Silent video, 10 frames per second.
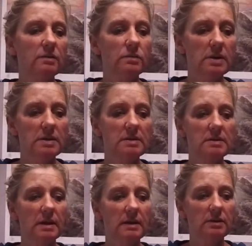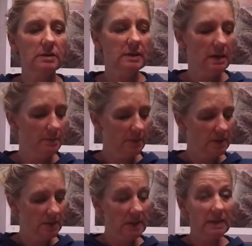was I looked up
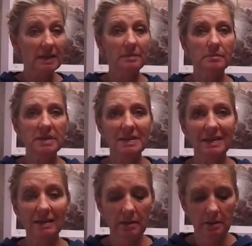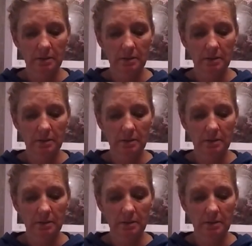DMC.